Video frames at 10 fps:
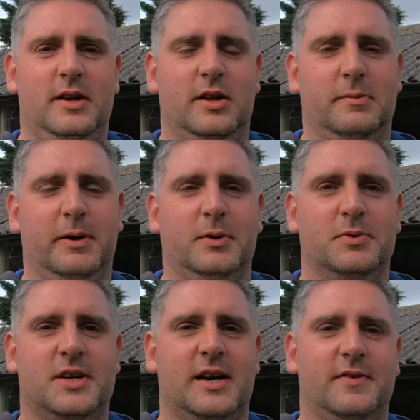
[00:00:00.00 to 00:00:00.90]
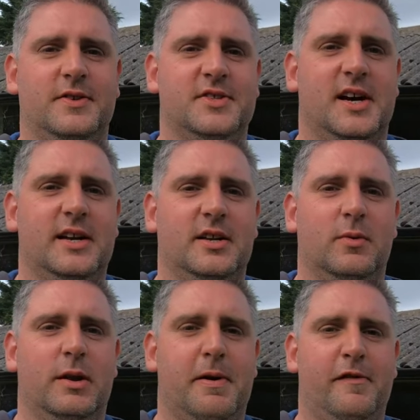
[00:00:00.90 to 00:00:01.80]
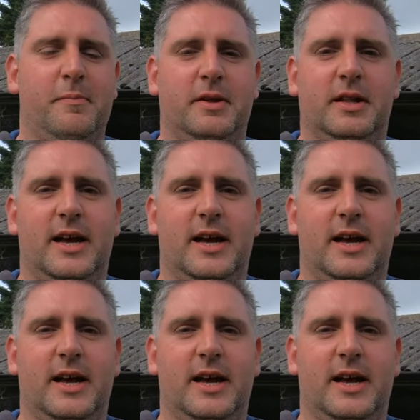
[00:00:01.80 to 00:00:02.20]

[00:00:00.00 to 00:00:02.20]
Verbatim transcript: you know the building was kind of designed and the way the path had been